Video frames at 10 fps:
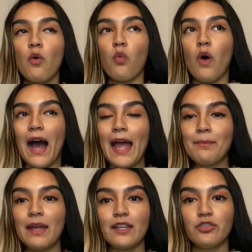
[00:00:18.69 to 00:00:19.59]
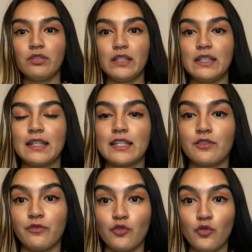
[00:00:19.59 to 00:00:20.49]
Why may you need this
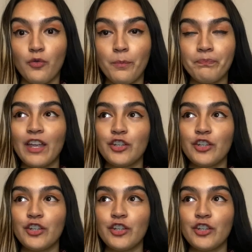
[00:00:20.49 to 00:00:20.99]
form?